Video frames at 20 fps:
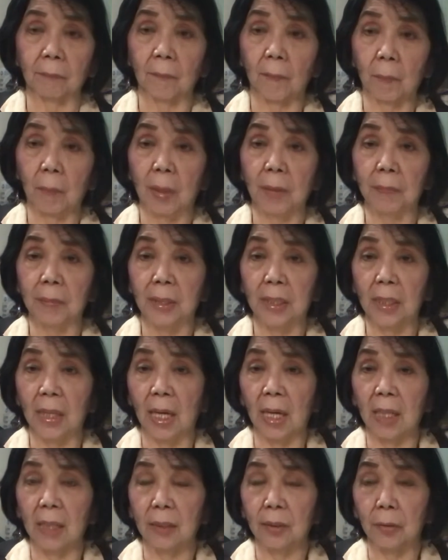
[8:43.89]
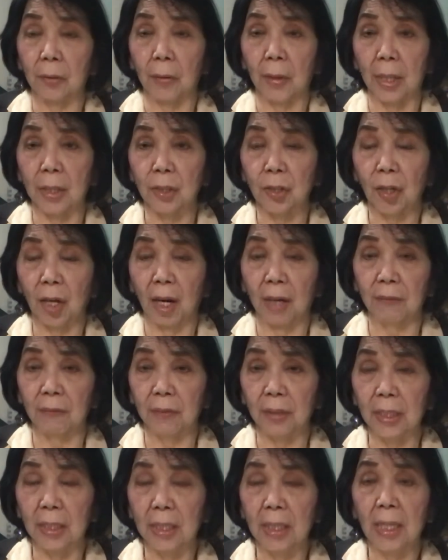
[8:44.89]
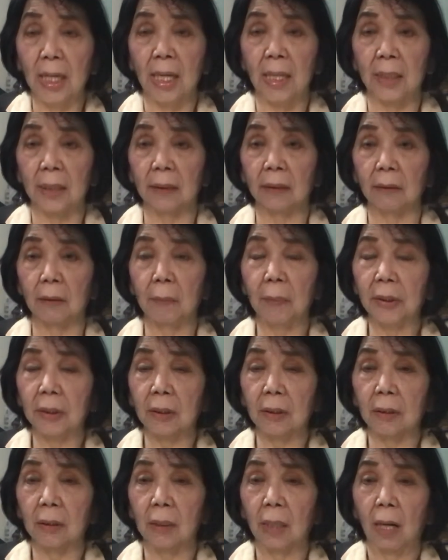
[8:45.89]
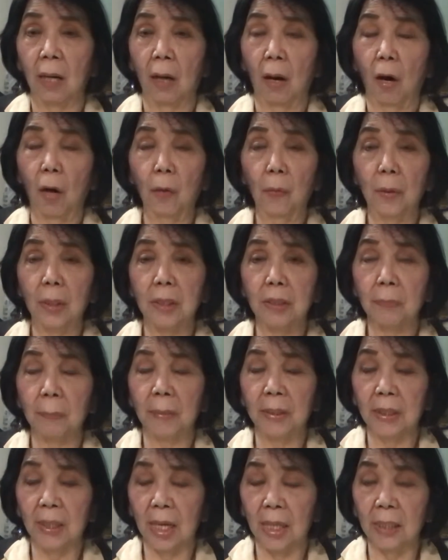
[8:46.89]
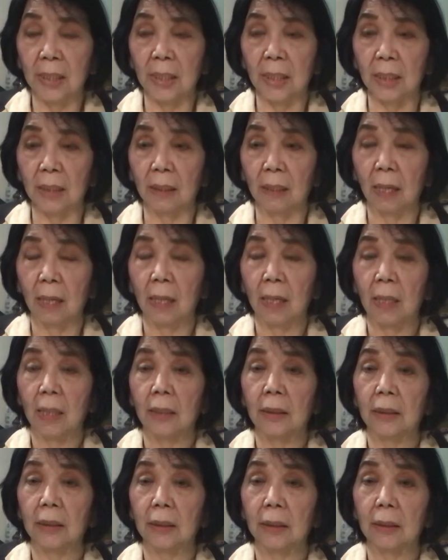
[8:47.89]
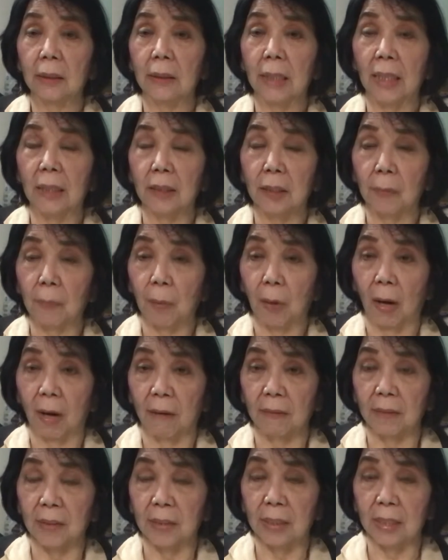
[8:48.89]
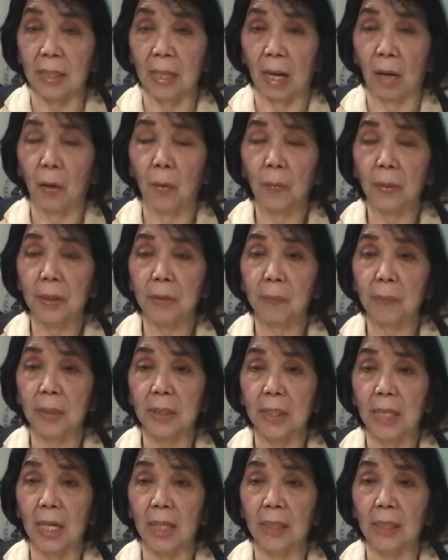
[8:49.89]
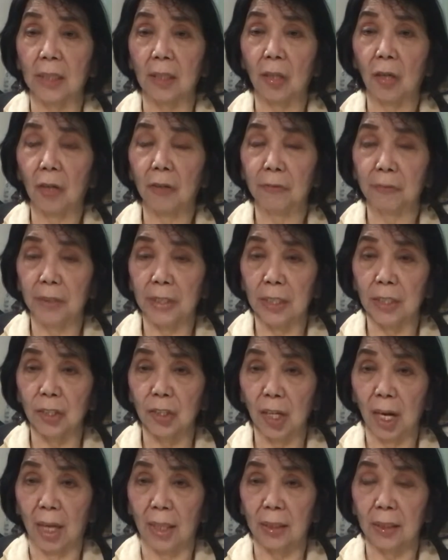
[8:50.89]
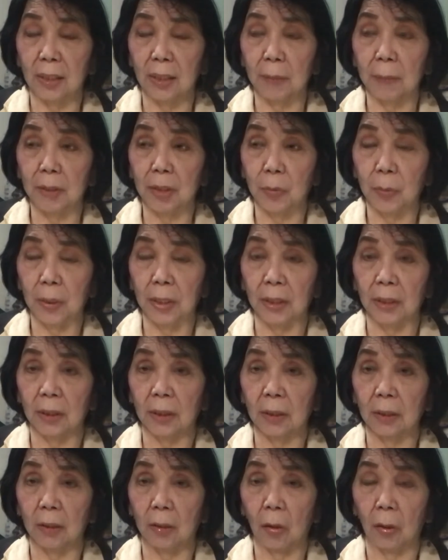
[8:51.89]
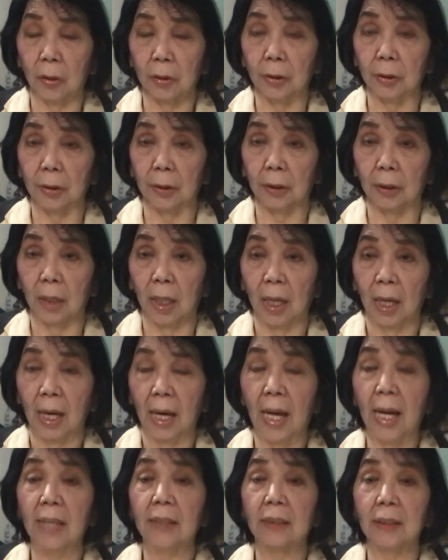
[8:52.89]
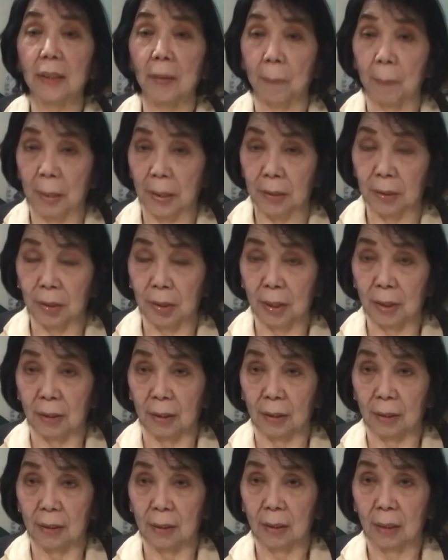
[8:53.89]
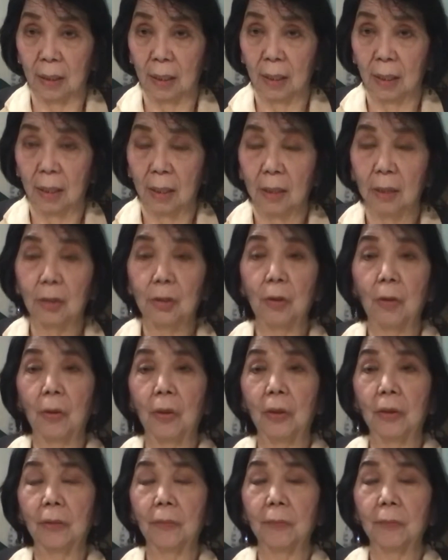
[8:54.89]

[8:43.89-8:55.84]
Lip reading: maybe AIDS or HIV, but always maintaining data privacy, always maintaining confidentiality between the doctor and the patient. So,